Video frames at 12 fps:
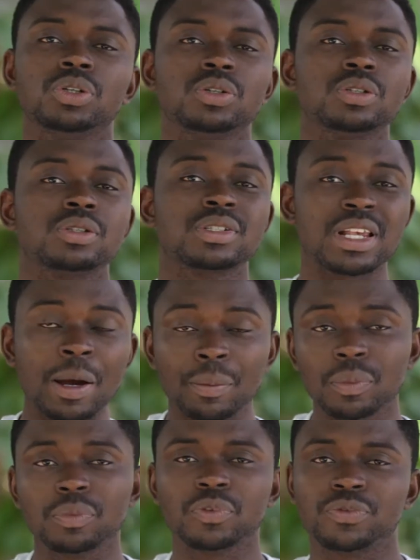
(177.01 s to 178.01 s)

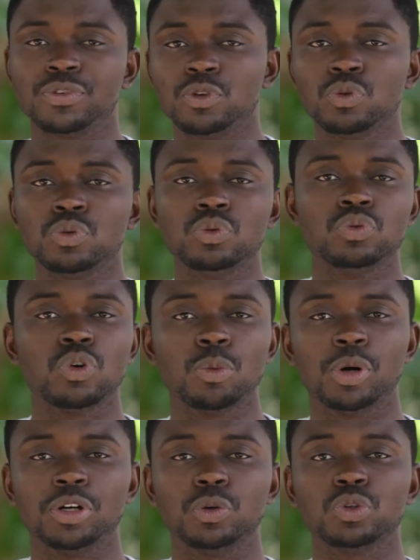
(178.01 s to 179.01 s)
some few role
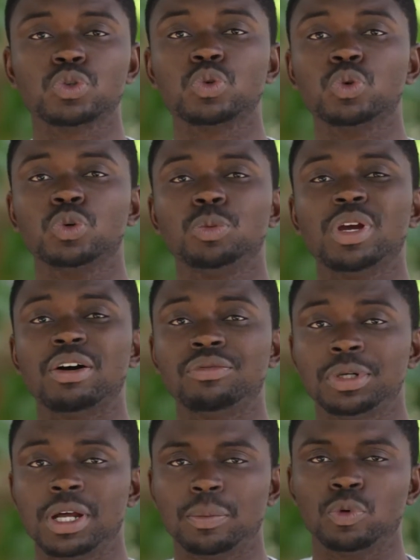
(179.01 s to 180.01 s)
models who would be
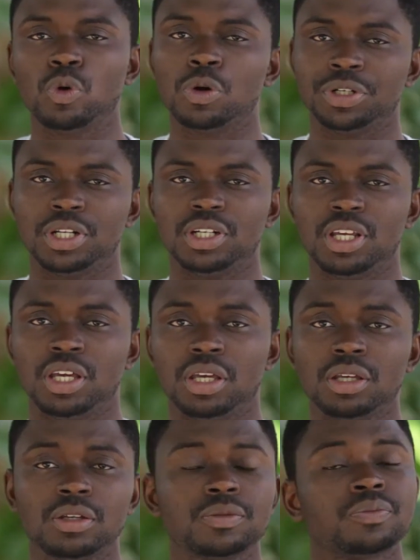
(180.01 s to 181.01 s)
available on the
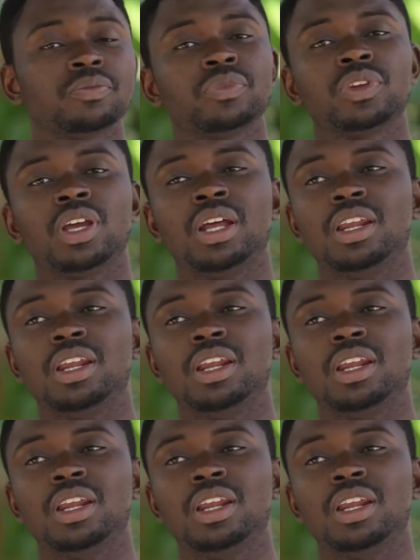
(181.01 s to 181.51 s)
day. And